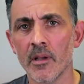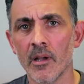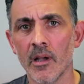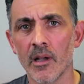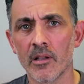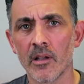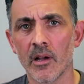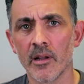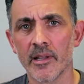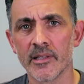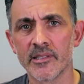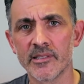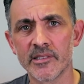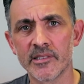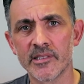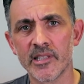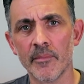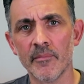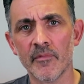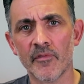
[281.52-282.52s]
a kind of
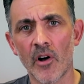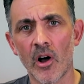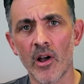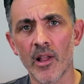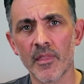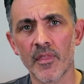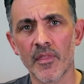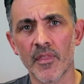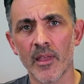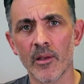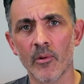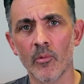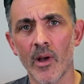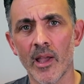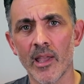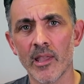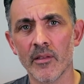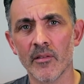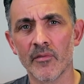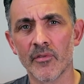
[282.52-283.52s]
Tim Vine thing
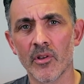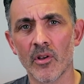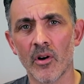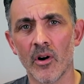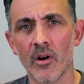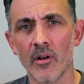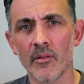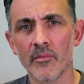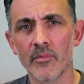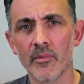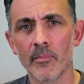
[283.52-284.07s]
where you've got